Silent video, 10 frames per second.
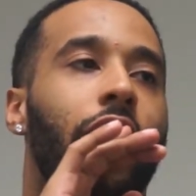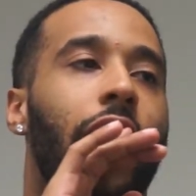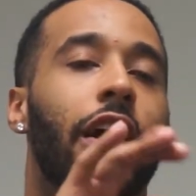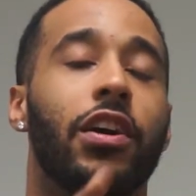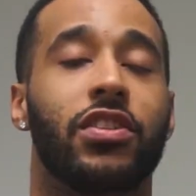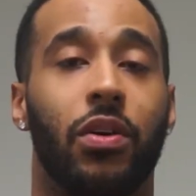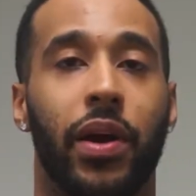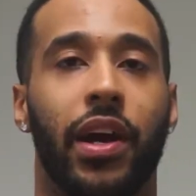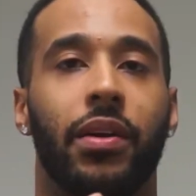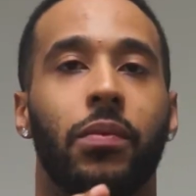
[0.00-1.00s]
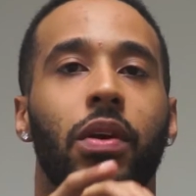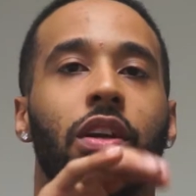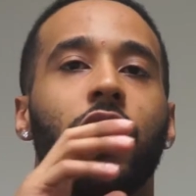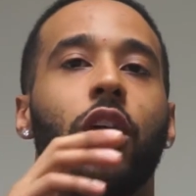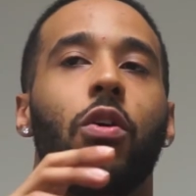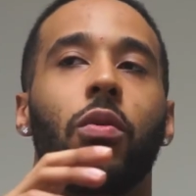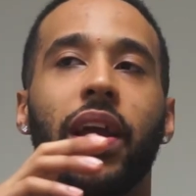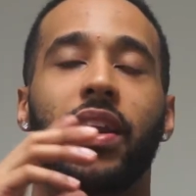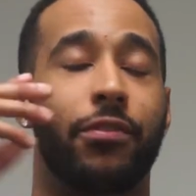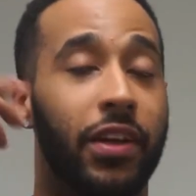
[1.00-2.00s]
I heard somewhere, you know,
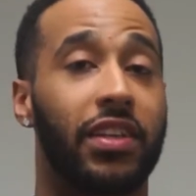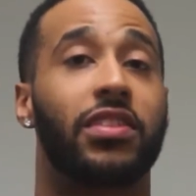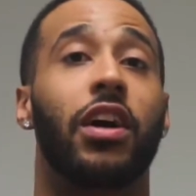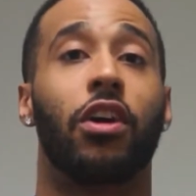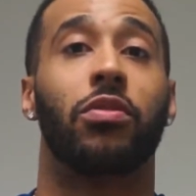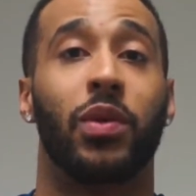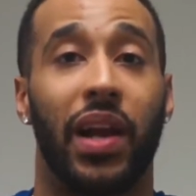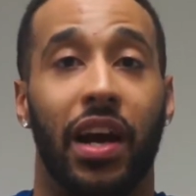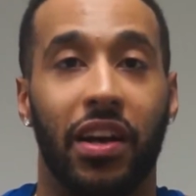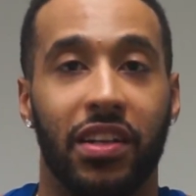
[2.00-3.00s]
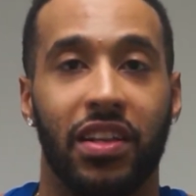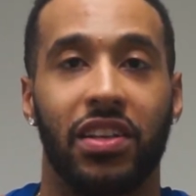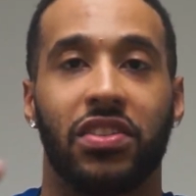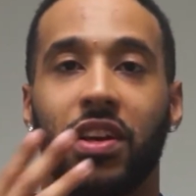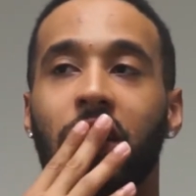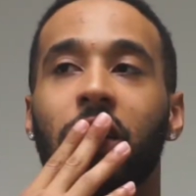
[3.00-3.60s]
and it really stuck with me when I heard this,